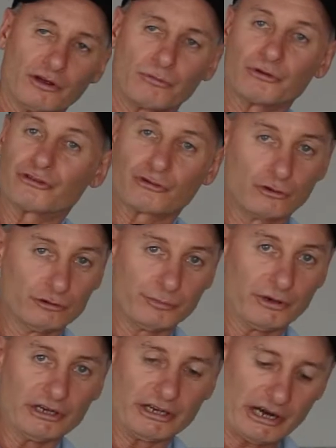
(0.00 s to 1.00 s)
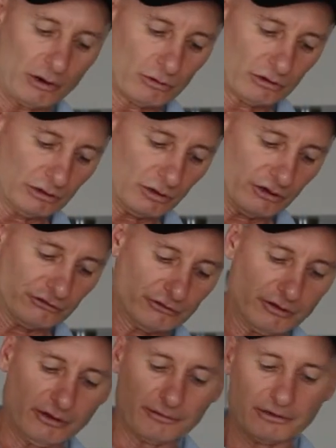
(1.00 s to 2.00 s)
which could be an
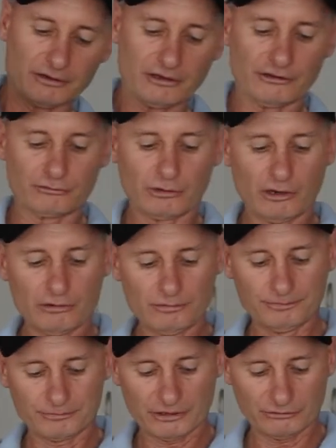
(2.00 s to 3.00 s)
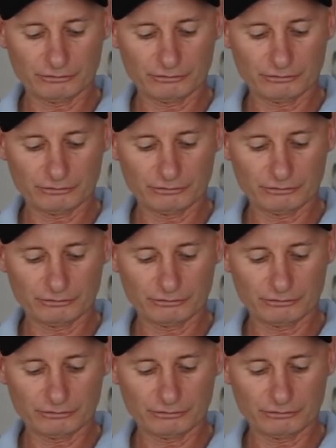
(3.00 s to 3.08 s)
alkalizer as well, as